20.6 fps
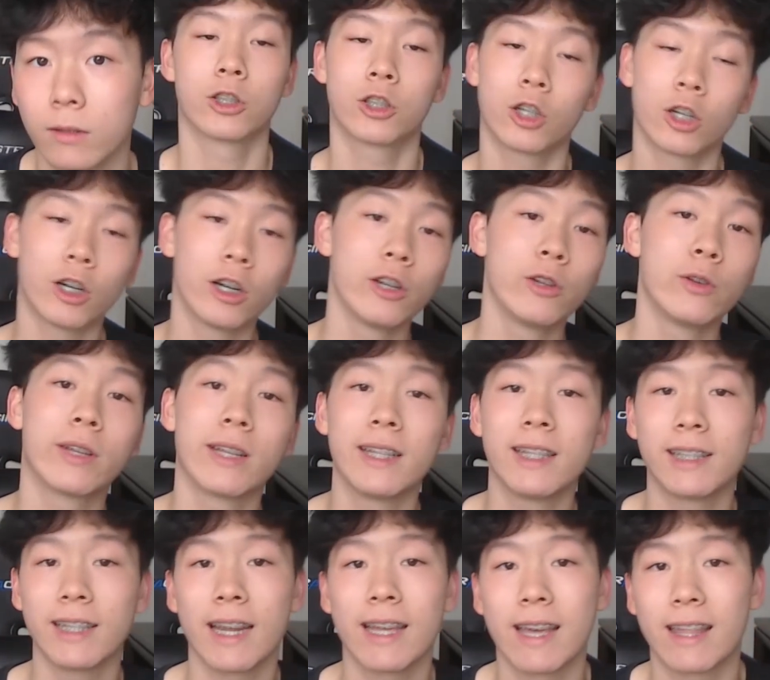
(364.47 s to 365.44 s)
Sure, you can
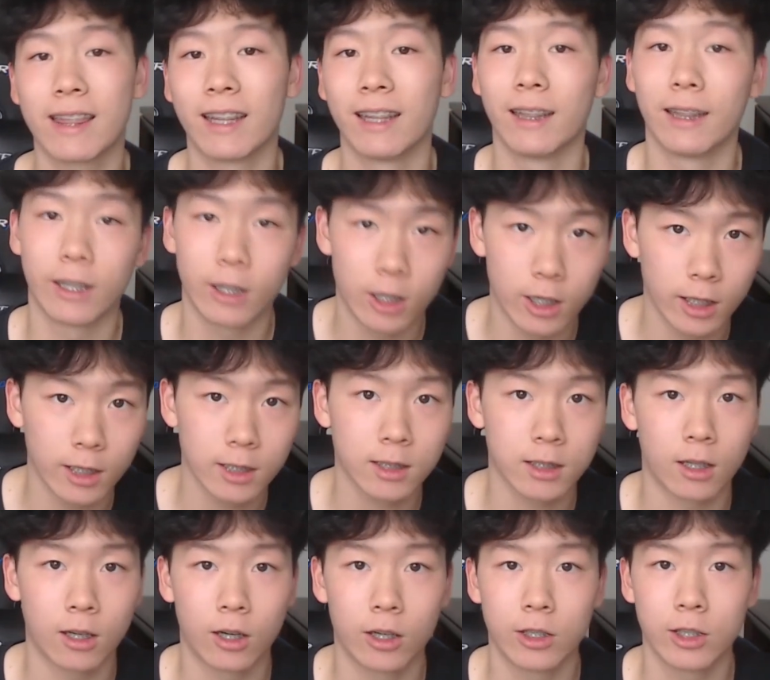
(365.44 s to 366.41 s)
say that the lyrics
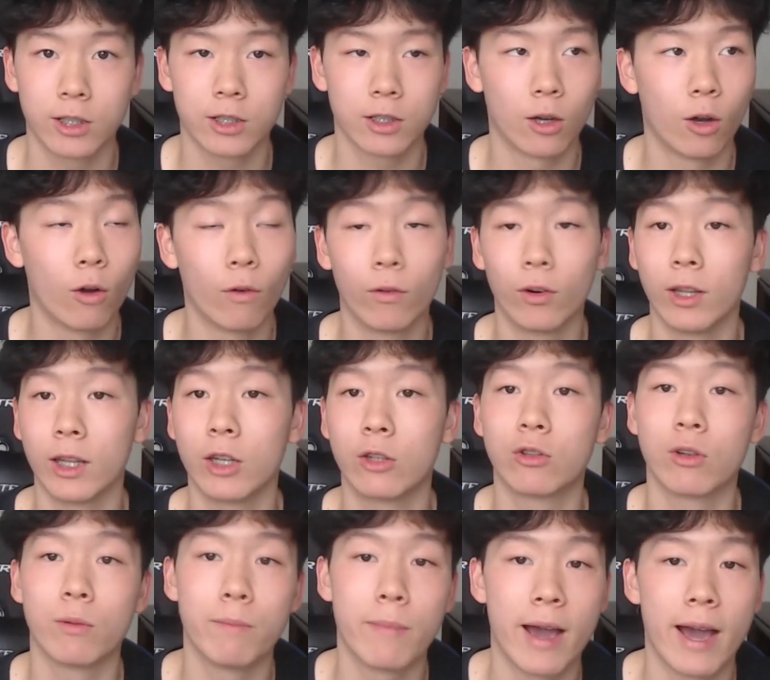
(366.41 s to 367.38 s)
are just overly
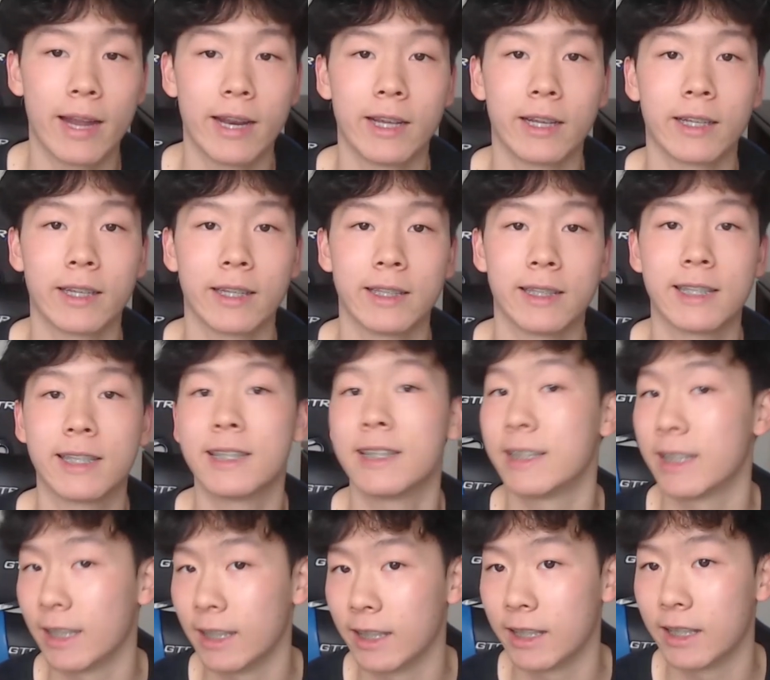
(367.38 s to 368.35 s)
dramatic and
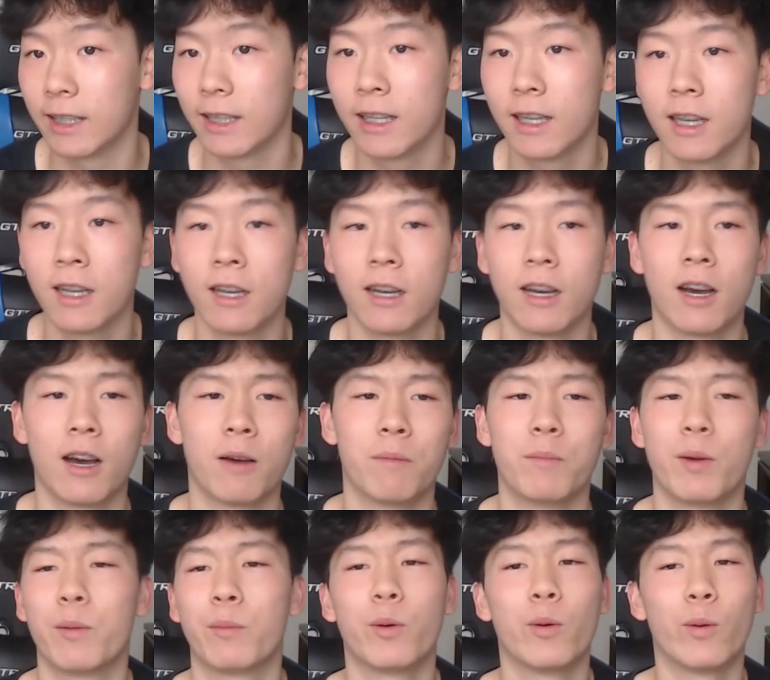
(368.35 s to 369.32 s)
silly,
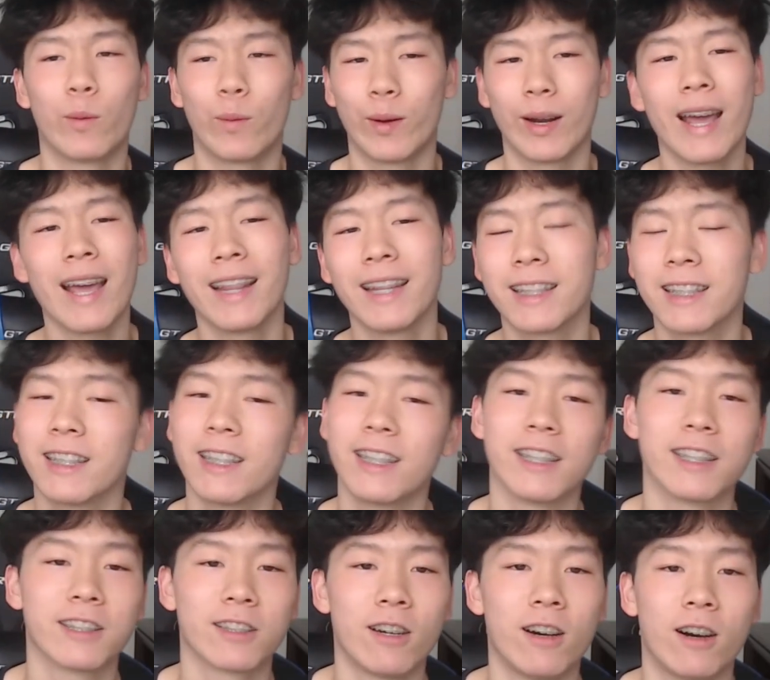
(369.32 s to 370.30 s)
but when I listen to
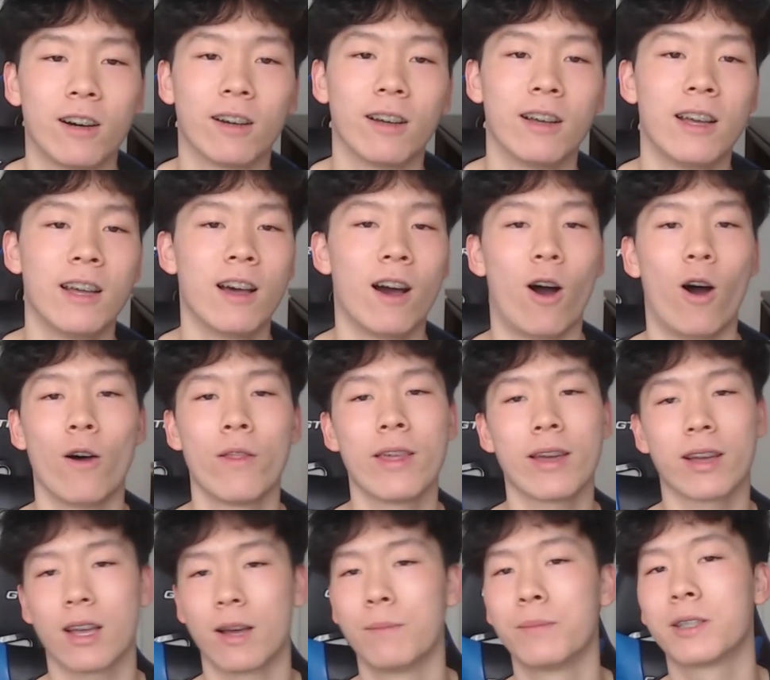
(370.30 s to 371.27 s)
this song, all
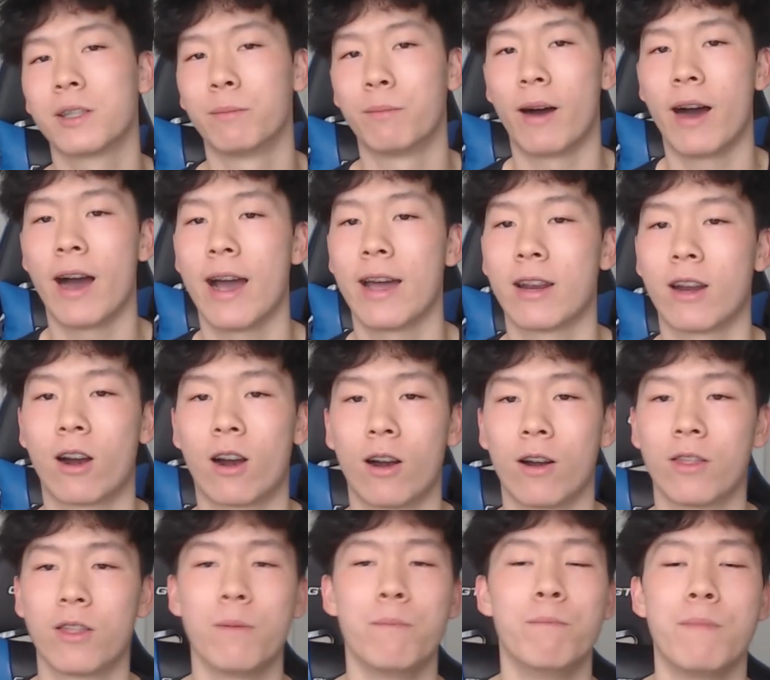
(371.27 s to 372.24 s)
that comes to mind are
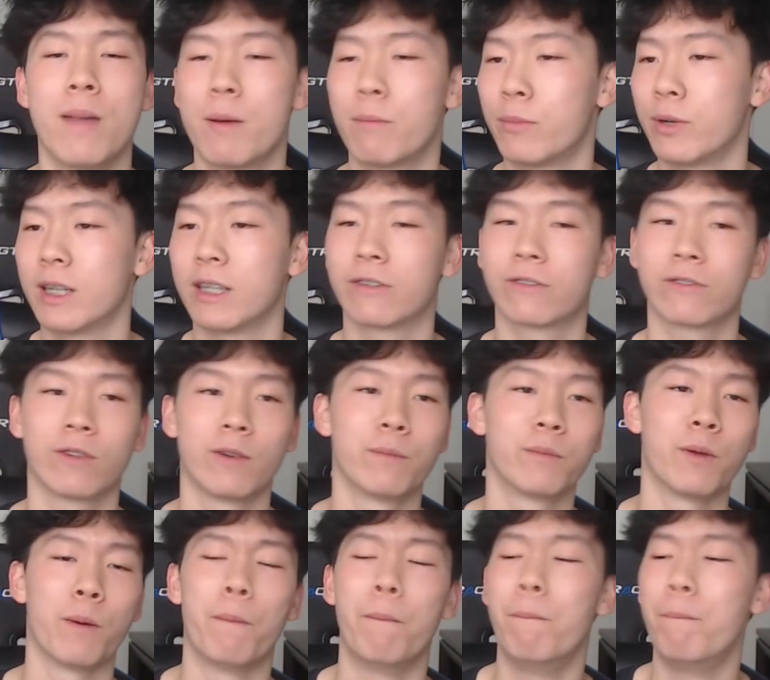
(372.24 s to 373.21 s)
the memories from
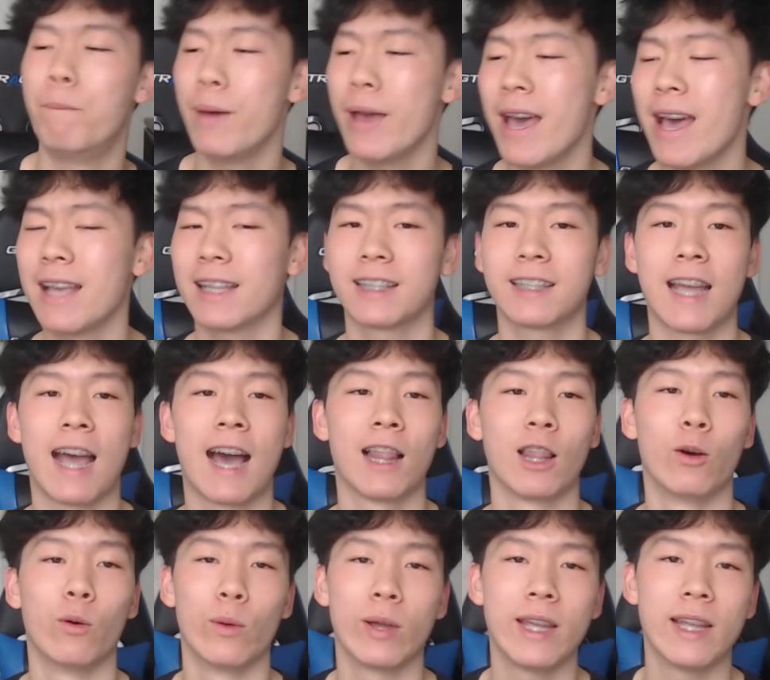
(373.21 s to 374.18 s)
the best
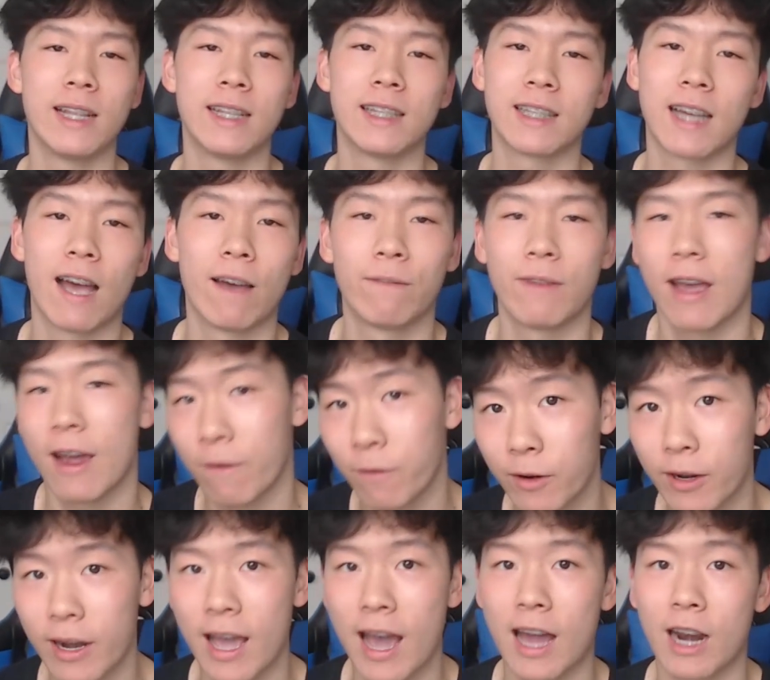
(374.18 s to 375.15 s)
Halloweens I've
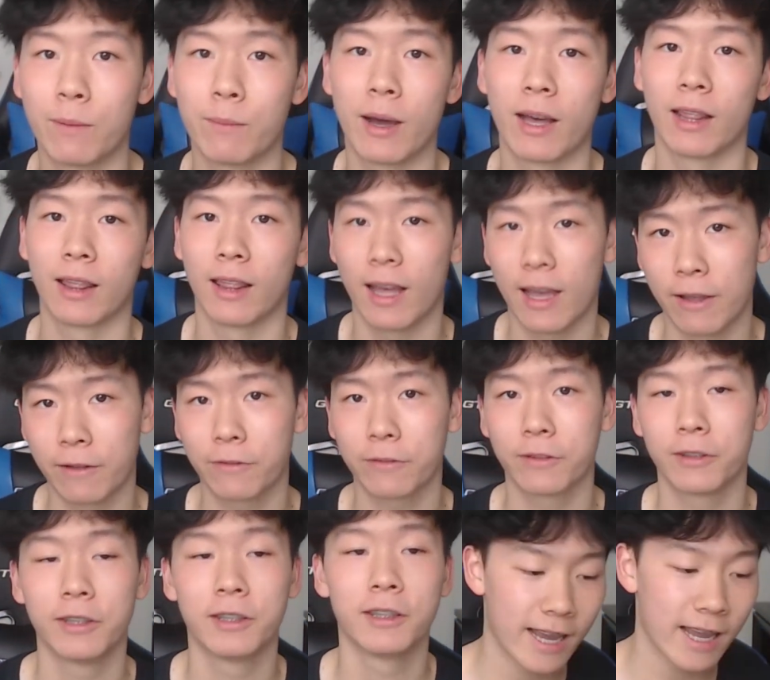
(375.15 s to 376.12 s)
ever had in my life.